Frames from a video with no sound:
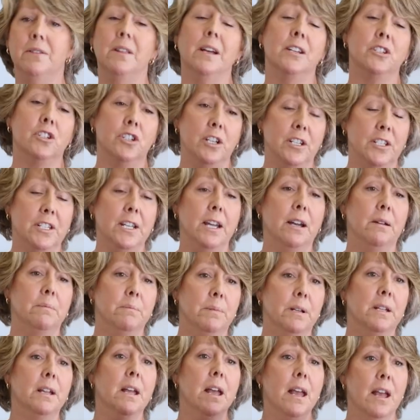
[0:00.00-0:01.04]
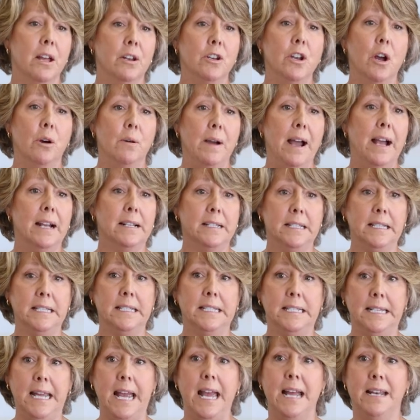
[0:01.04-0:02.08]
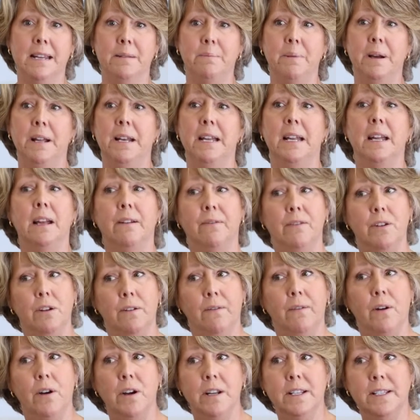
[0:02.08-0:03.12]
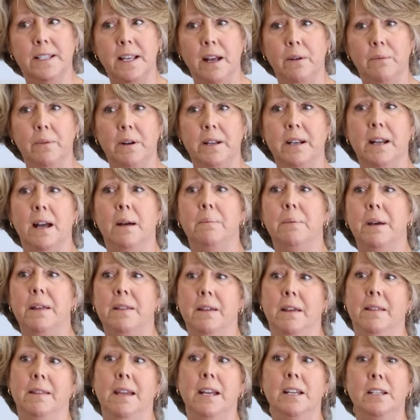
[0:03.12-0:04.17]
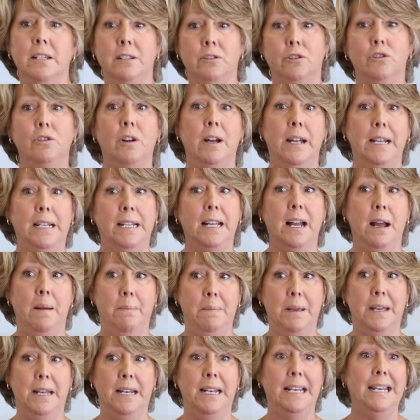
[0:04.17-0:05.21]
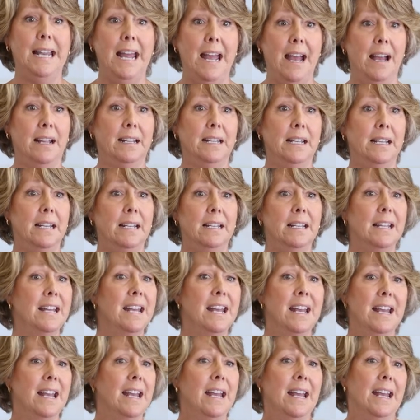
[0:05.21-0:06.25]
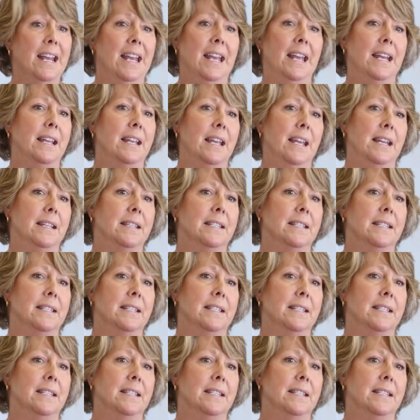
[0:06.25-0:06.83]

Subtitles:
Not shut down, but no access to anybody. If you've already set one up and then they try and come in and hack it, it